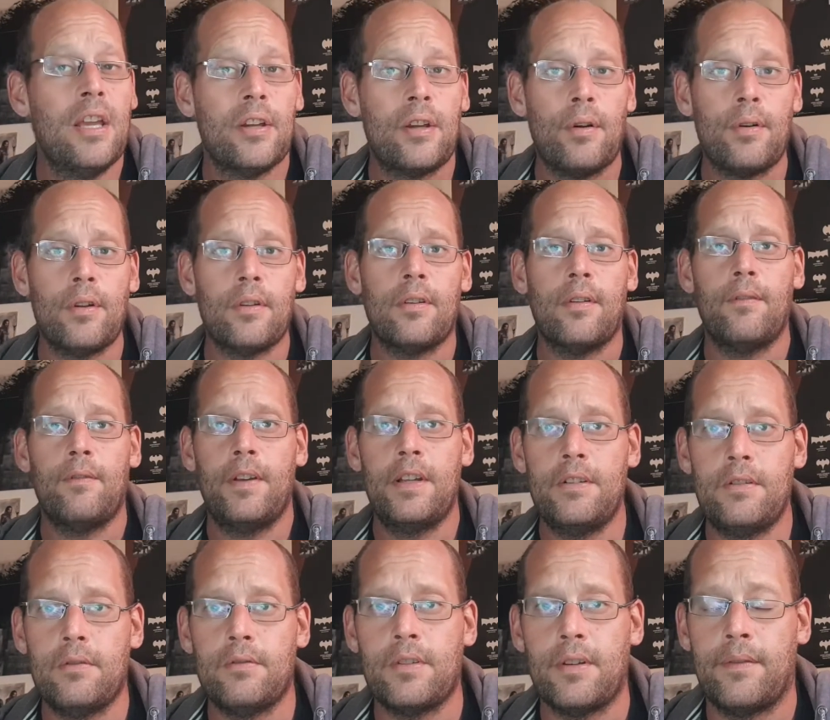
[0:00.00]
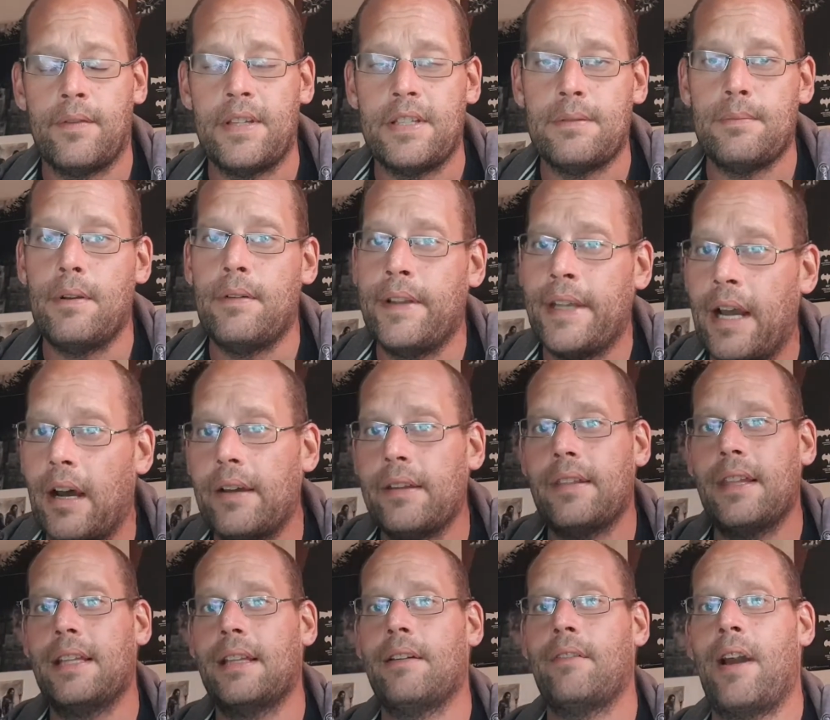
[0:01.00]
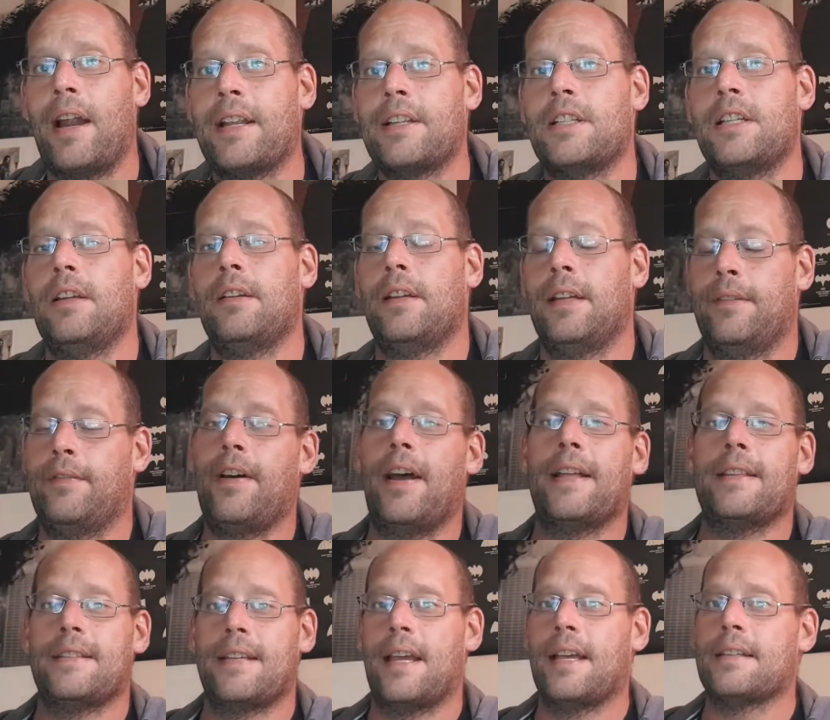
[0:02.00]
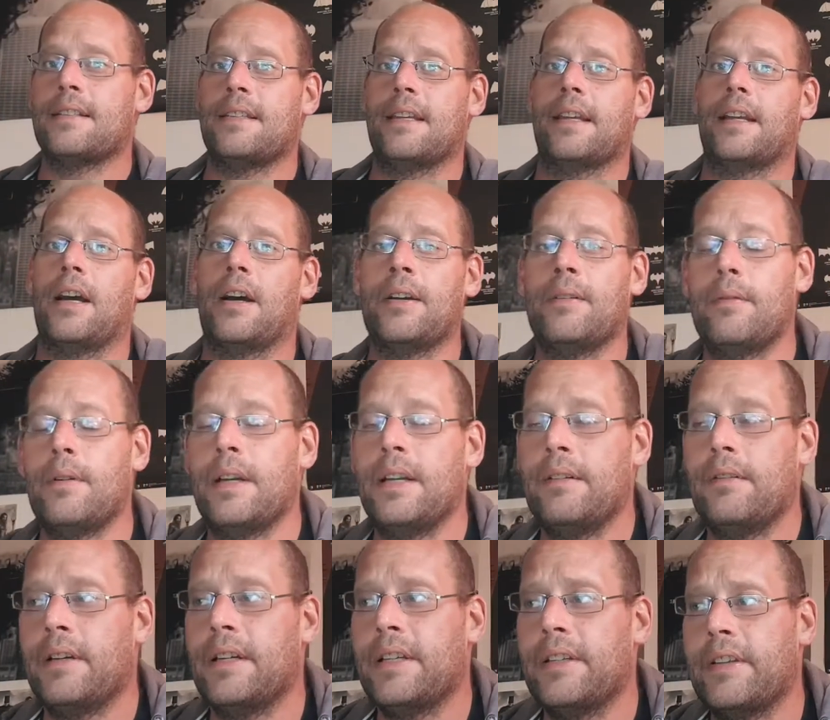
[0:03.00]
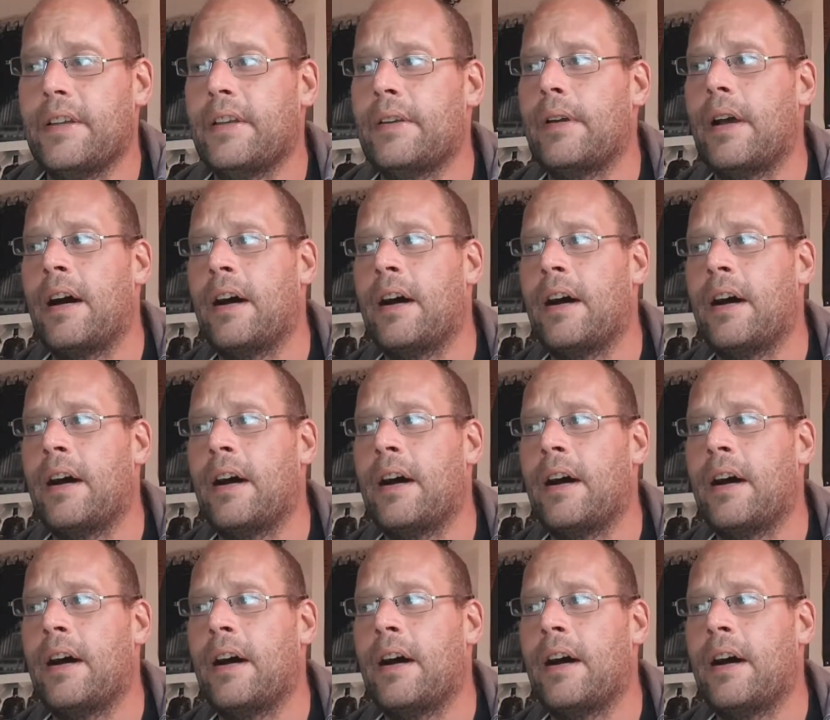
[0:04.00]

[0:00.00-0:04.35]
Going on to visuals of this movie, I think they're absolutely fantastic. I really, really do.